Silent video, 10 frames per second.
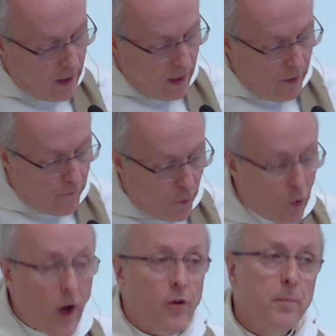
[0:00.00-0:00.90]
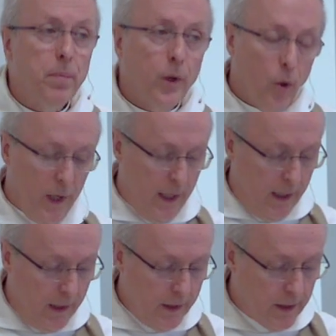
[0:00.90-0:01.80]
And for our
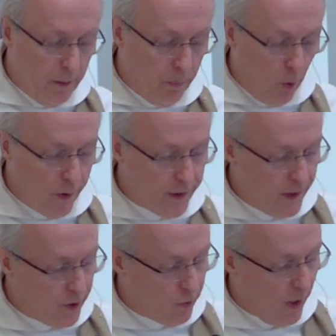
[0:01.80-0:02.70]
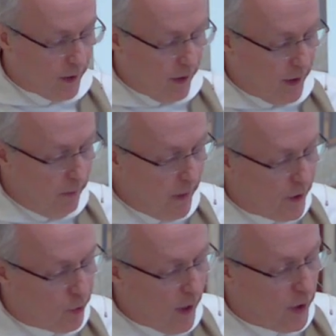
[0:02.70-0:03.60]
employees, the board has instructed the
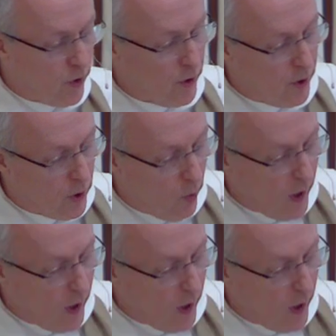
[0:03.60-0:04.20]
administration to do